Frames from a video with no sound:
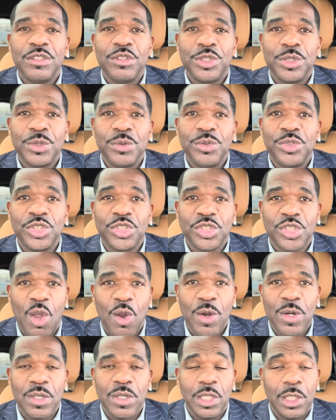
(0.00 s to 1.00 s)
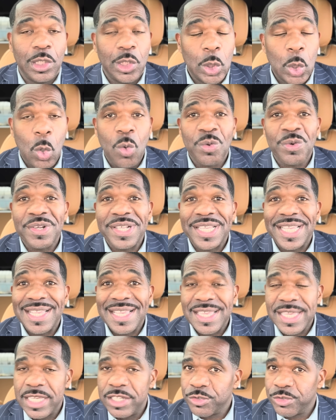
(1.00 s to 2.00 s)
to start
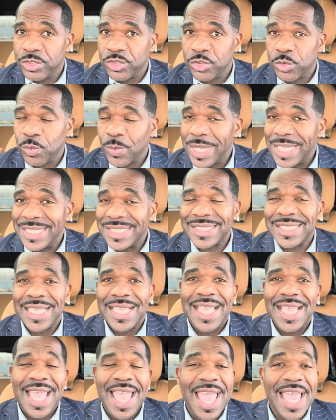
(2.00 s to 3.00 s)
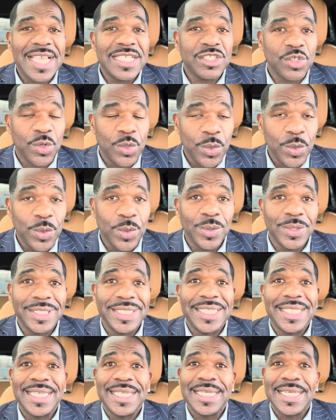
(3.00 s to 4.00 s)
lowering interest rates as
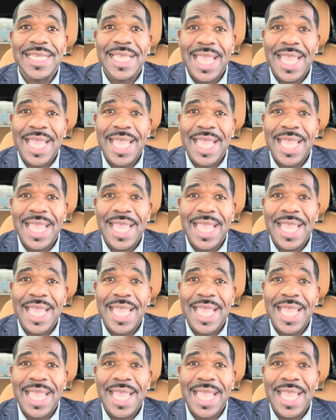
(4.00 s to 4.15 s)
early